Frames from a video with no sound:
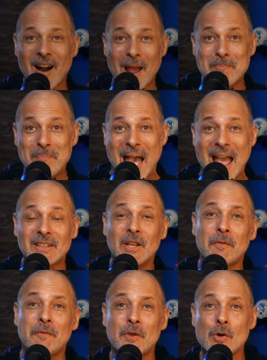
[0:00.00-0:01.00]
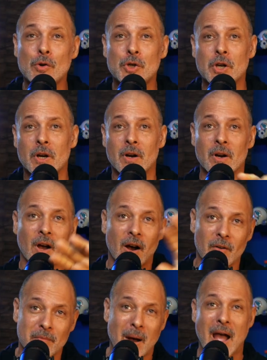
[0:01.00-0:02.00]
right, Back to the Future
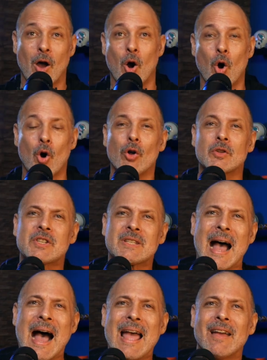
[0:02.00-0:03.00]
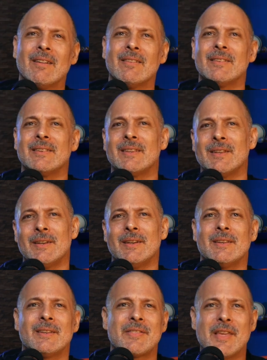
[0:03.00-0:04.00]
of my old style.
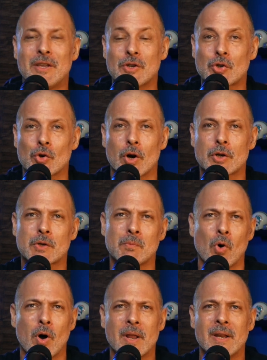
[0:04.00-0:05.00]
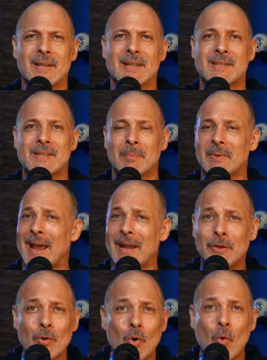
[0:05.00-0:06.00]
The thing you saw this morning is something I
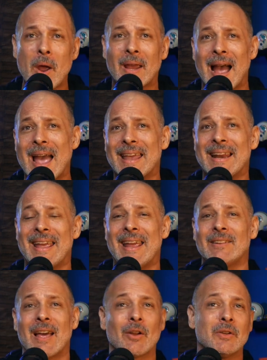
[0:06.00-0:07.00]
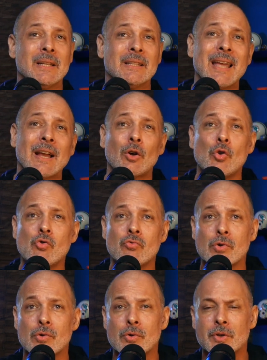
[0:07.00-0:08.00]
could do quick. I can handle. I don't need the tech
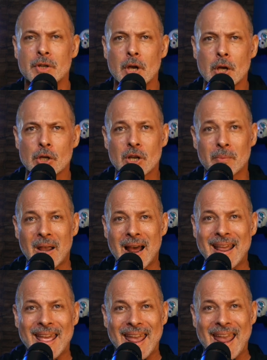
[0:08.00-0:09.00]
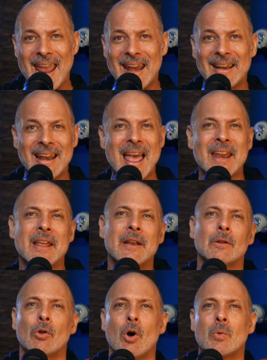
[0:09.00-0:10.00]
gurus, so I'm kind of adding that
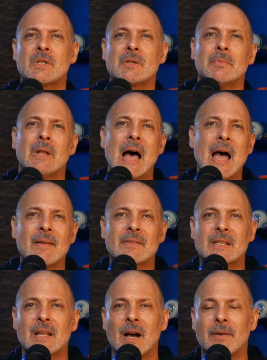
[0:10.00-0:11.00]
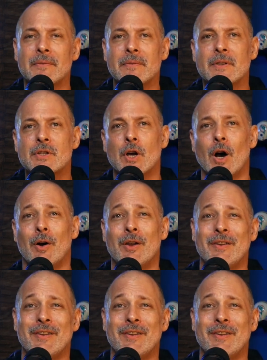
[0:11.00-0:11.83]
in along with some live stuff. So